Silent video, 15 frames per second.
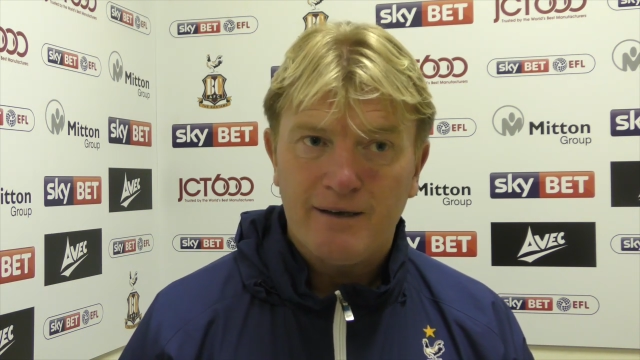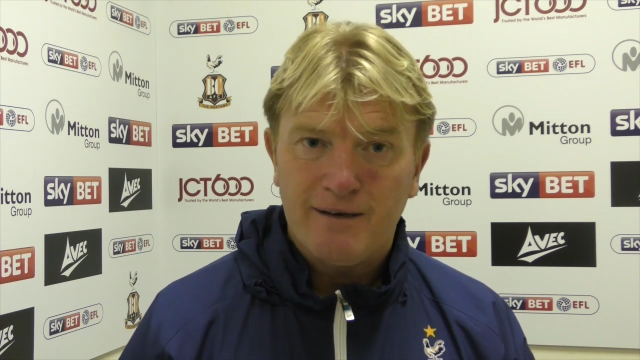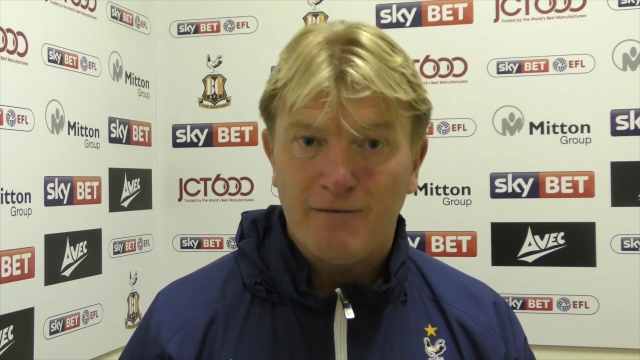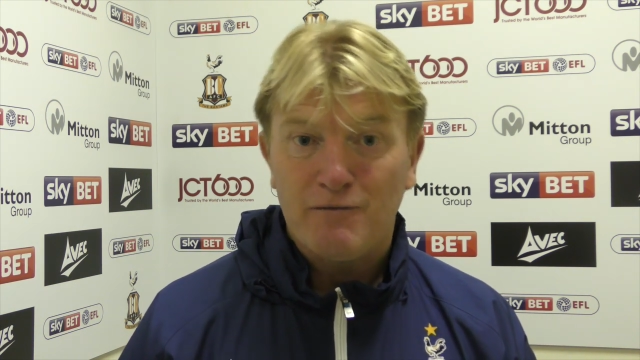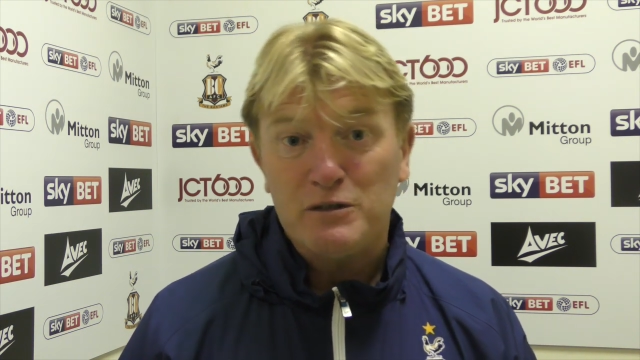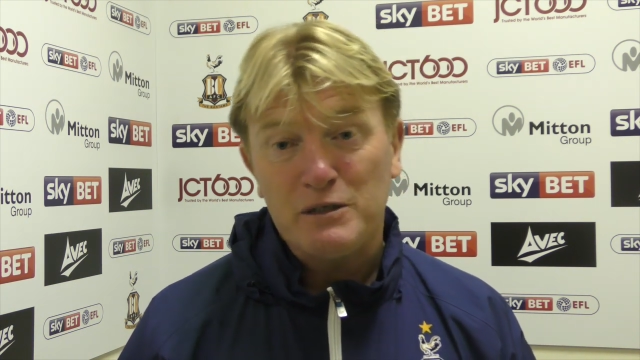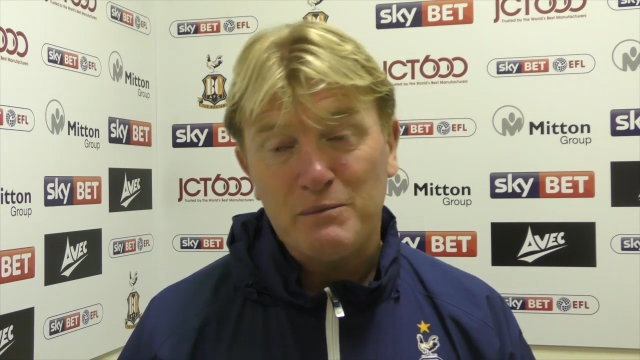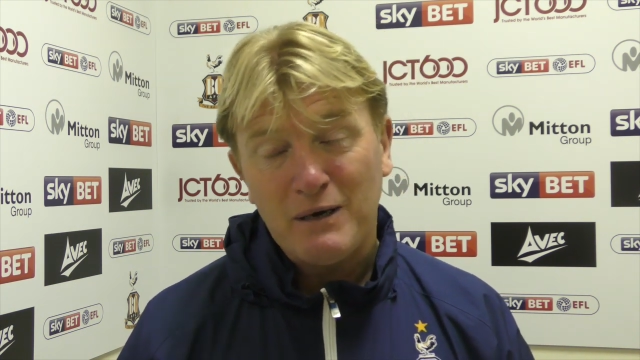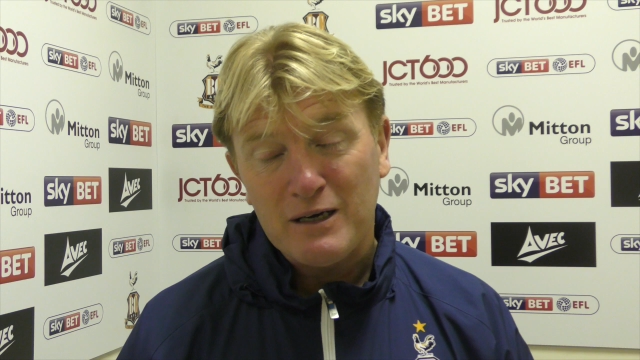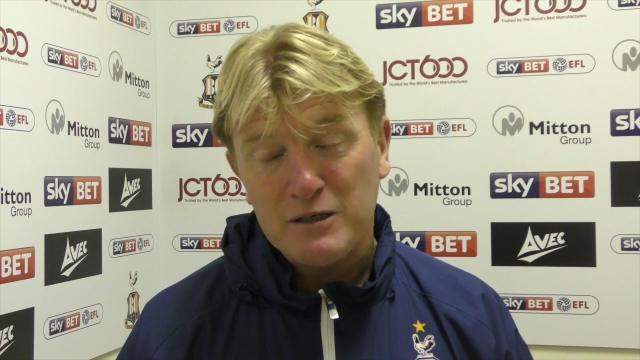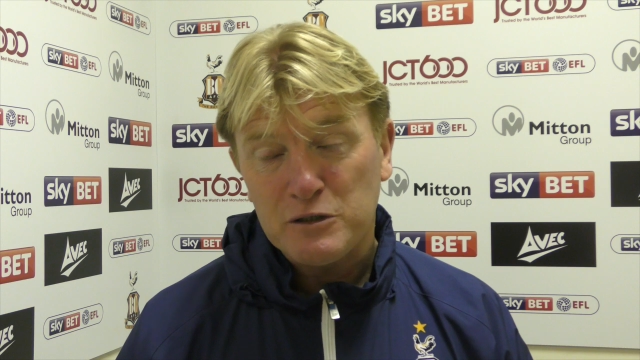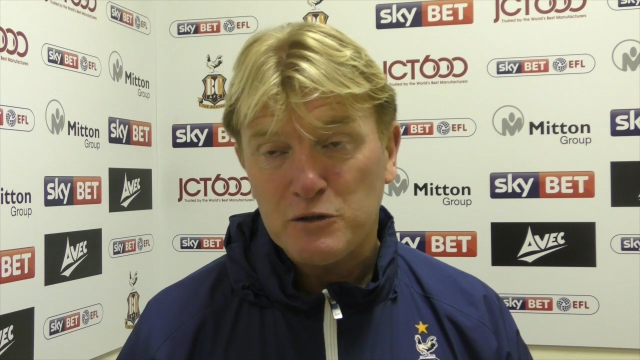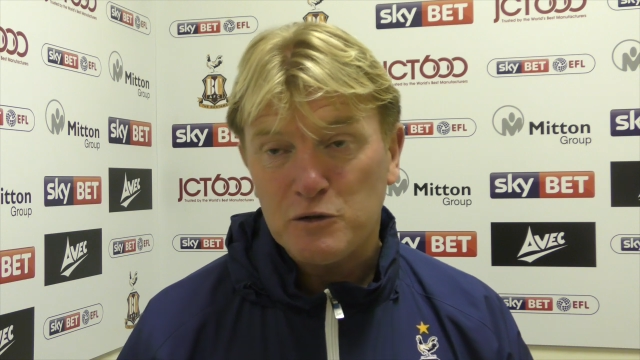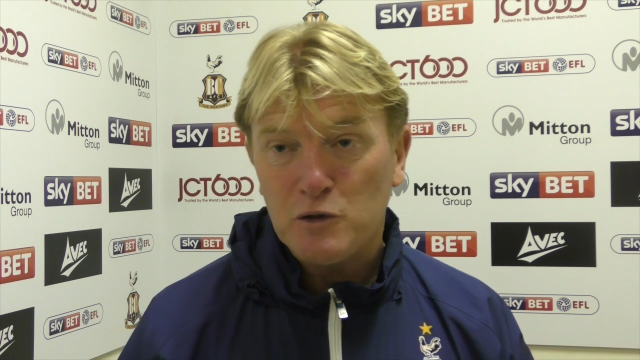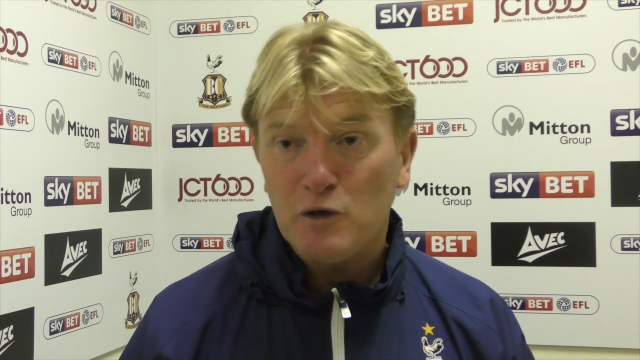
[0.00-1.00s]
obviously
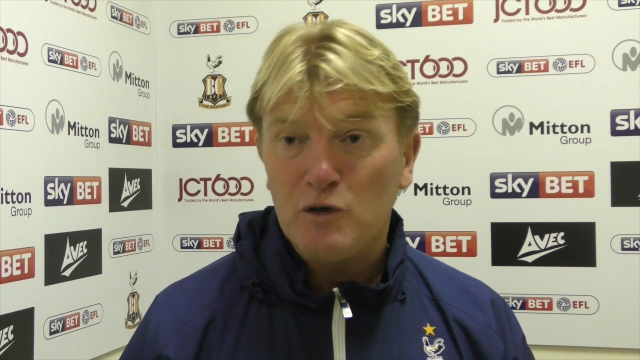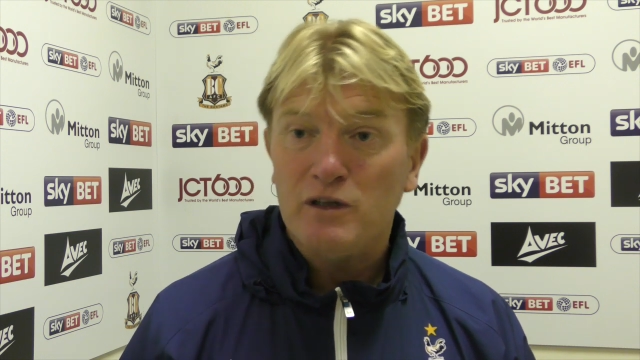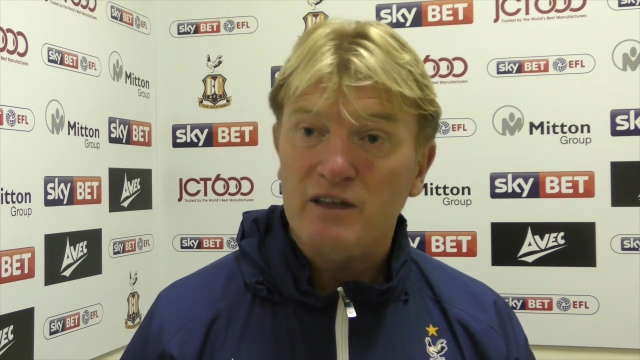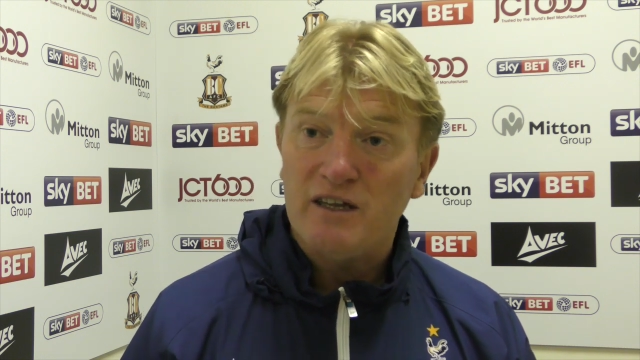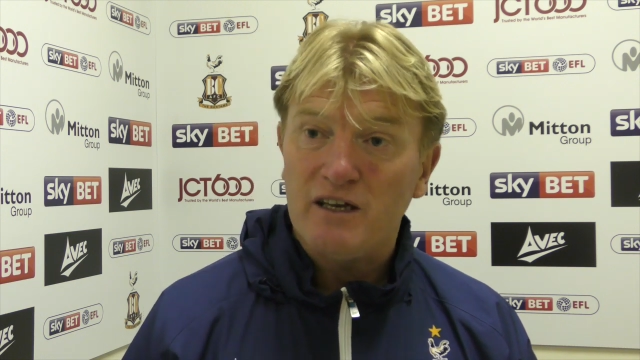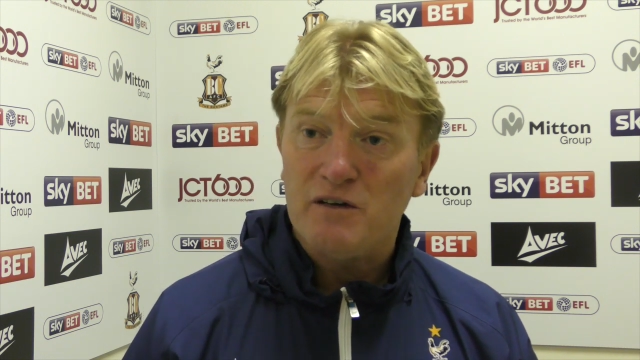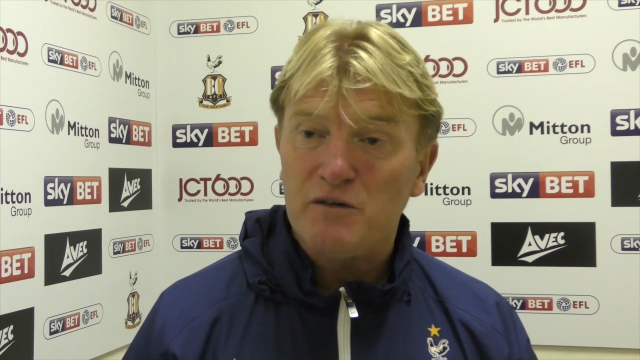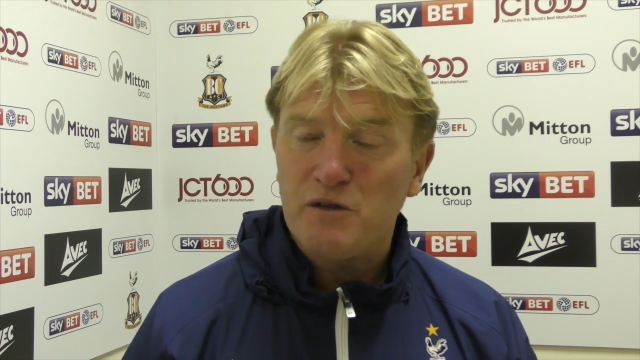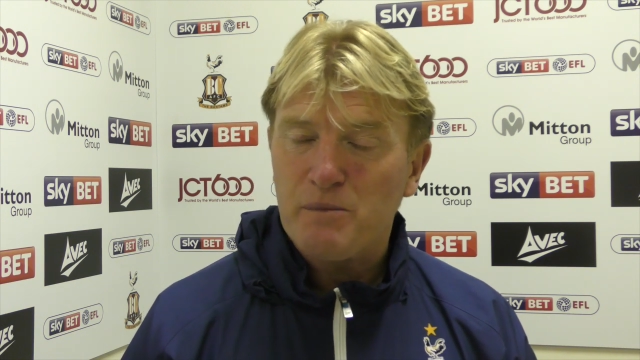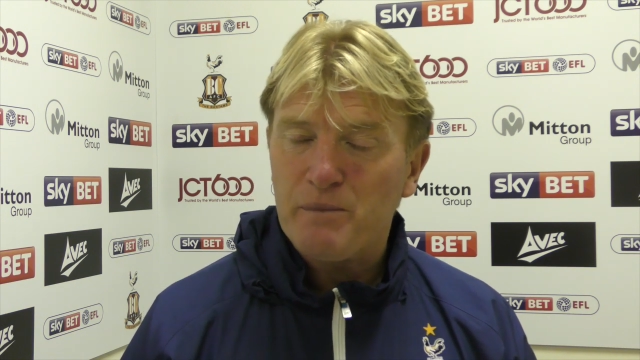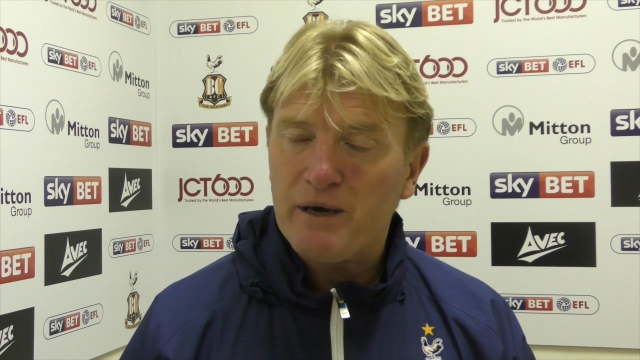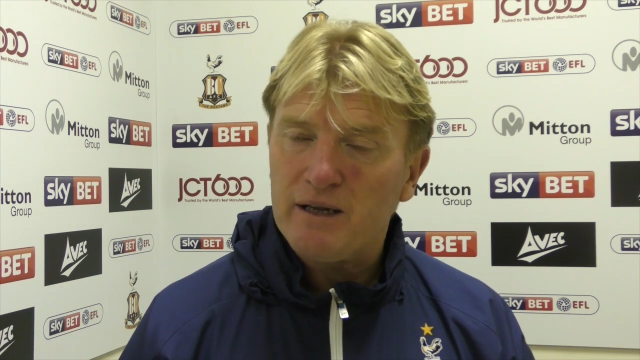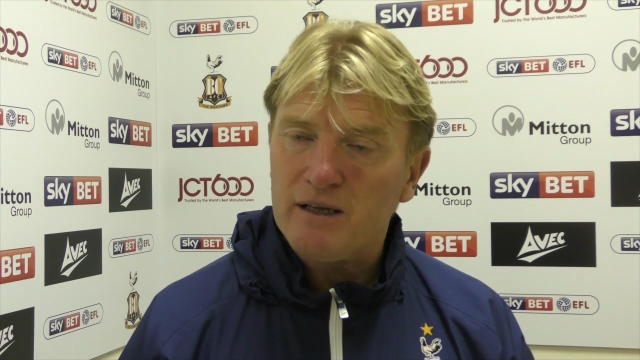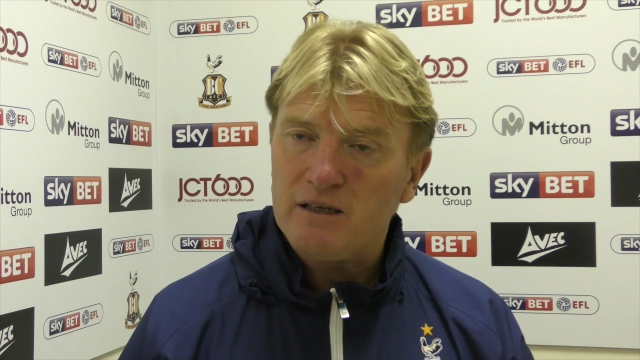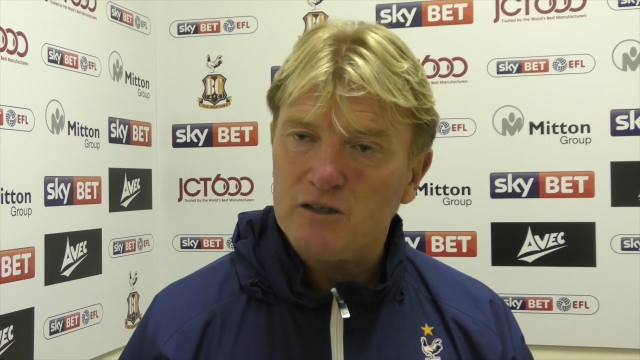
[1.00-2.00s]
Marshy's goal, and then another
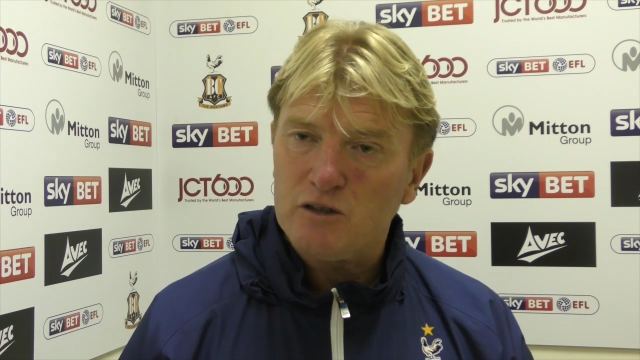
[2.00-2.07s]
penalty.